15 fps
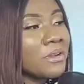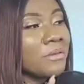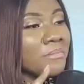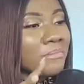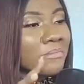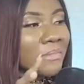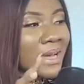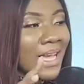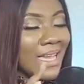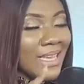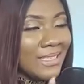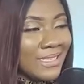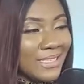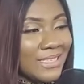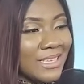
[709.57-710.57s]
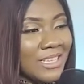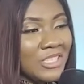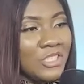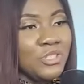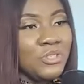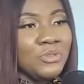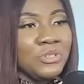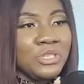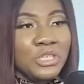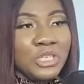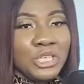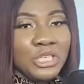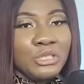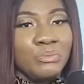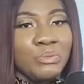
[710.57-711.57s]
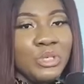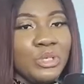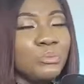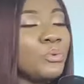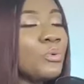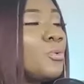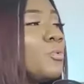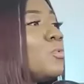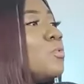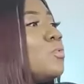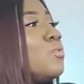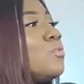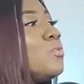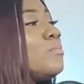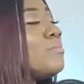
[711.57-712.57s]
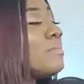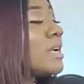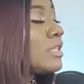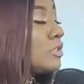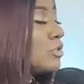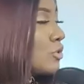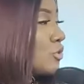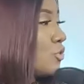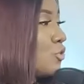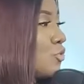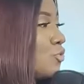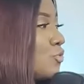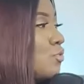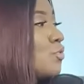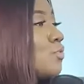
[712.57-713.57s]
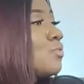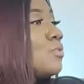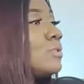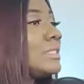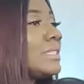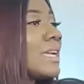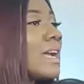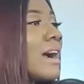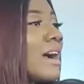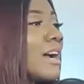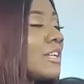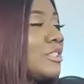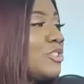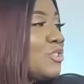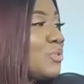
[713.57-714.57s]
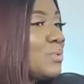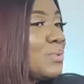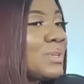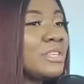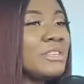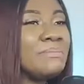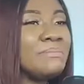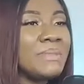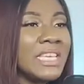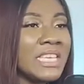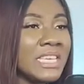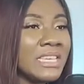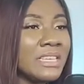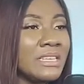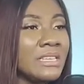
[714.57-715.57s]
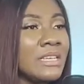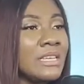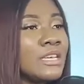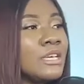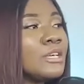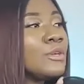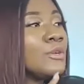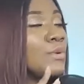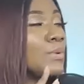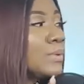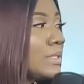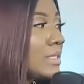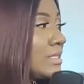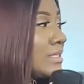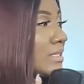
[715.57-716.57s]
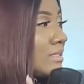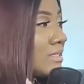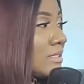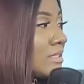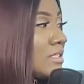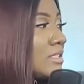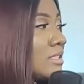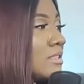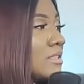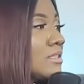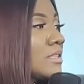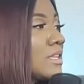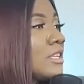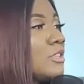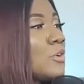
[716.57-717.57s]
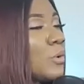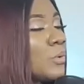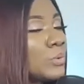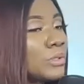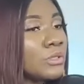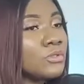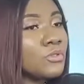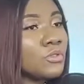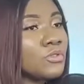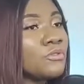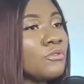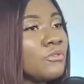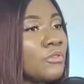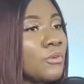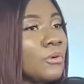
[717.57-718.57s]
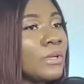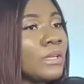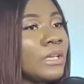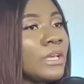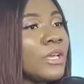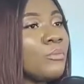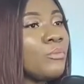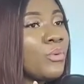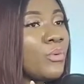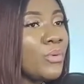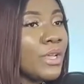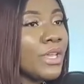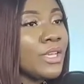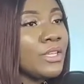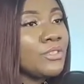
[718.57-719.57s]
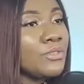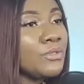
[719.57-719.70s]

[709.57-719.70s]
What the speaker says: mindset. You need people who will mentor you, who would guide you in making good decisions in order not to fall prey to